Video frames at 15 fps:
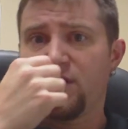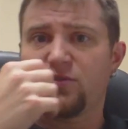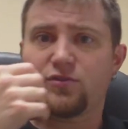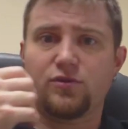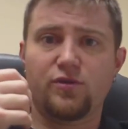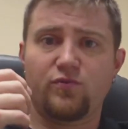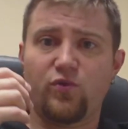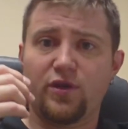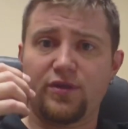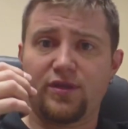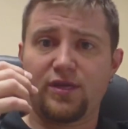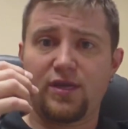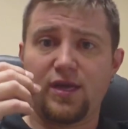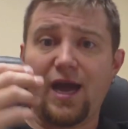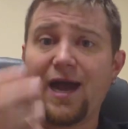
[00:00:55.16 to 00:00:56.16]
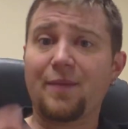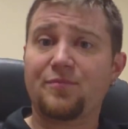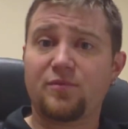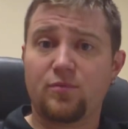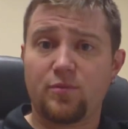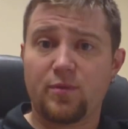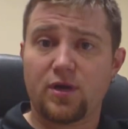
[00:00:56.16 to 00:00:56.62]
sort of what the
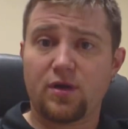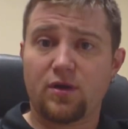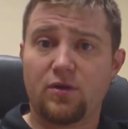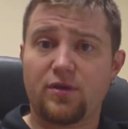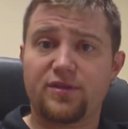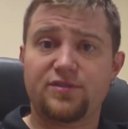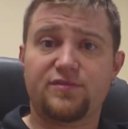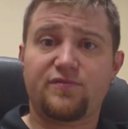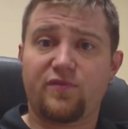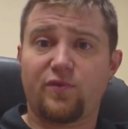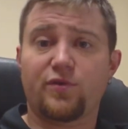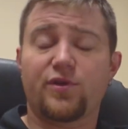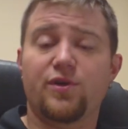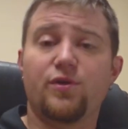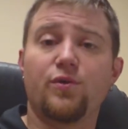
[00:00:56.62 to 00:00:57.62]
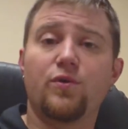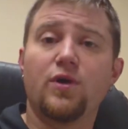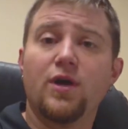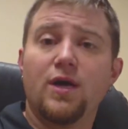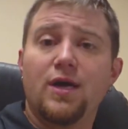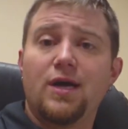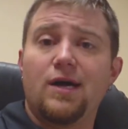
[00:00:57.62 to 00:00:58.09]
optimal barrel is for you.